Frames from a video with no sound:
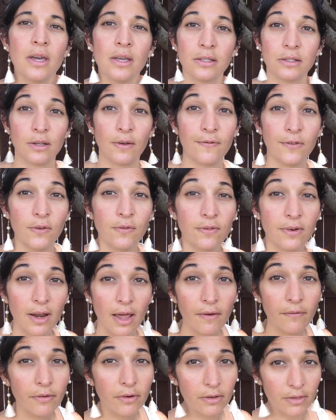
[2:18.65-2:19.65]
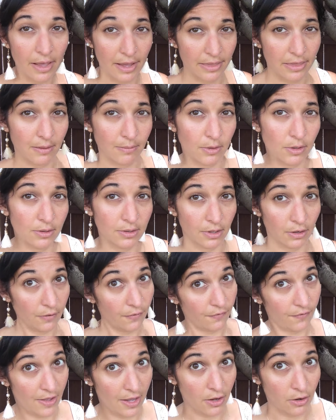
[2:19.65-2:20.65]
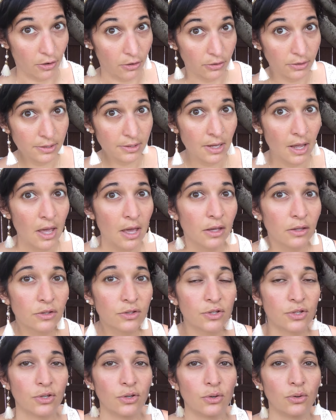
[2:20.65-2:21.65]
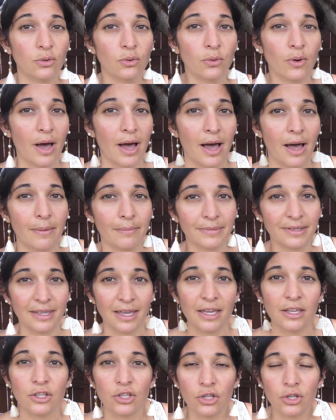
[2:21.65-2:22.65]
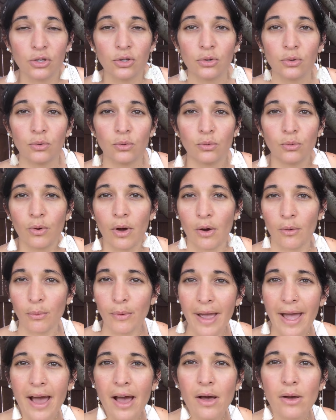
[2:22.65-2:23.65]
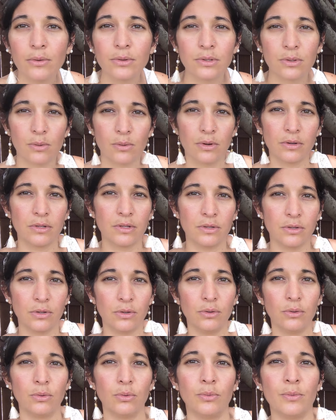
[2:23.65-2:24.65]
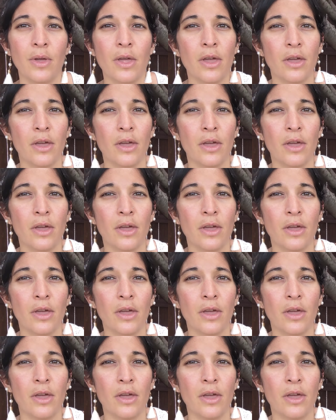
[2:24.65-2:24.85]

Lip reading: So if you've never let them use their fingers to get you aroused or to,